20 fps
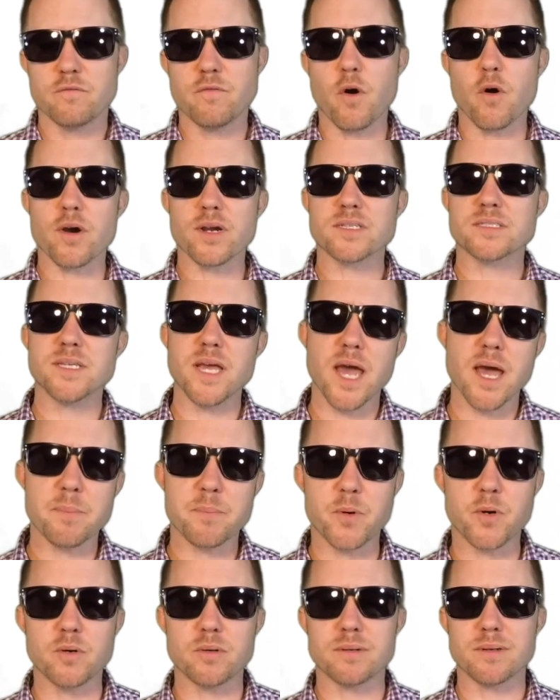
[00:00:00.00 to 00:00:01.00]
For
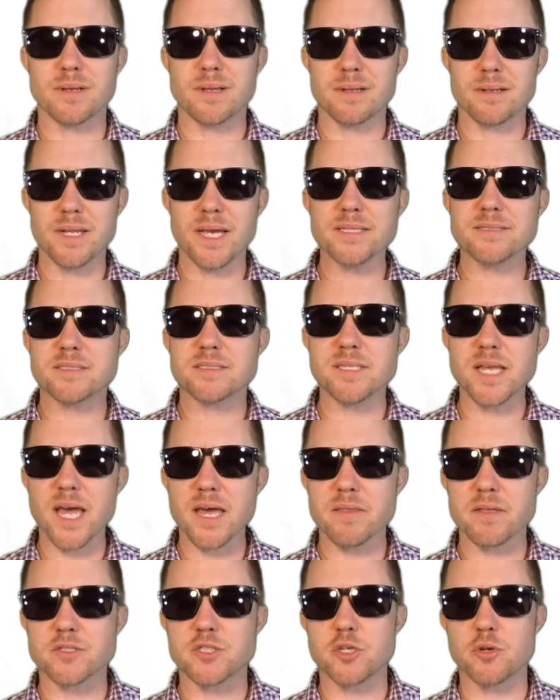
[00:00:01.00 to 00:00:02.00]
example, let's
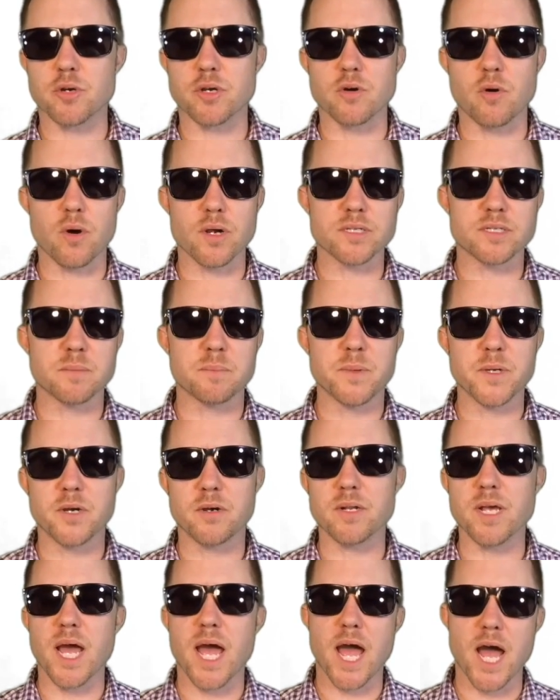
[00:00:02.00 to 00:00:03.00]
say that you are going to
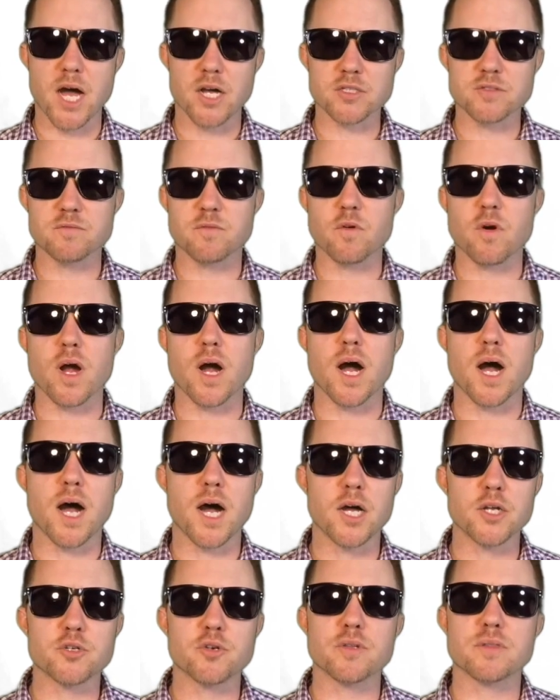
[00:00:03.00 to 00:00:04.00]
build a house for
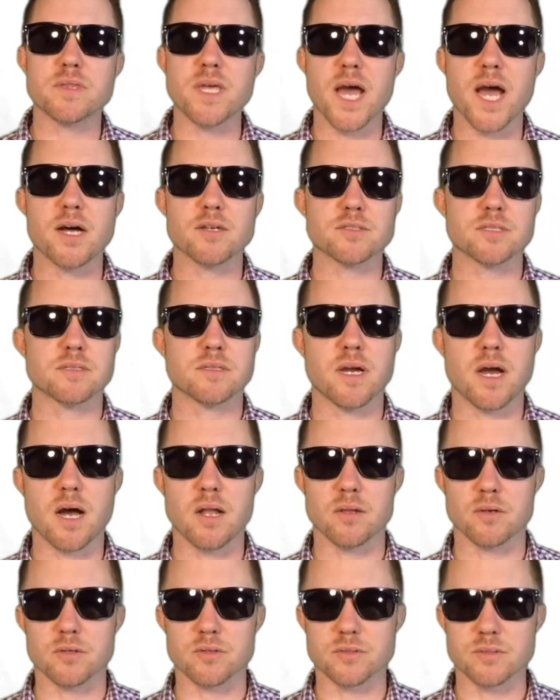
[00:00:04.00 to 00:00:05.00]

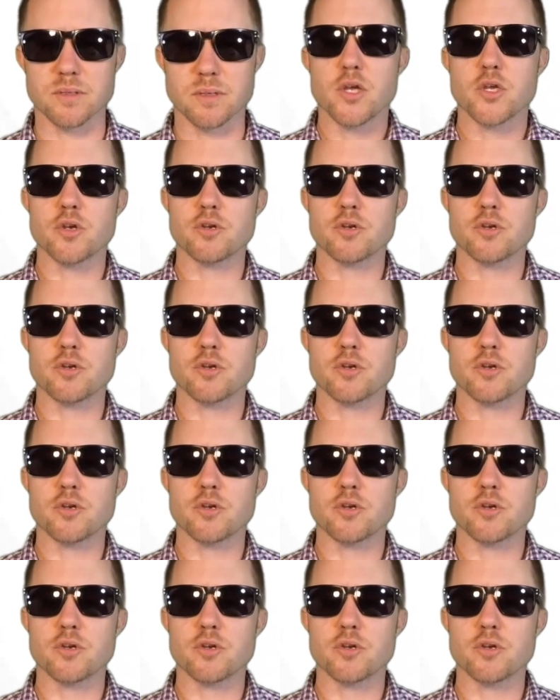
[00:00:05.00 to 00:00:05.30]
$100,000.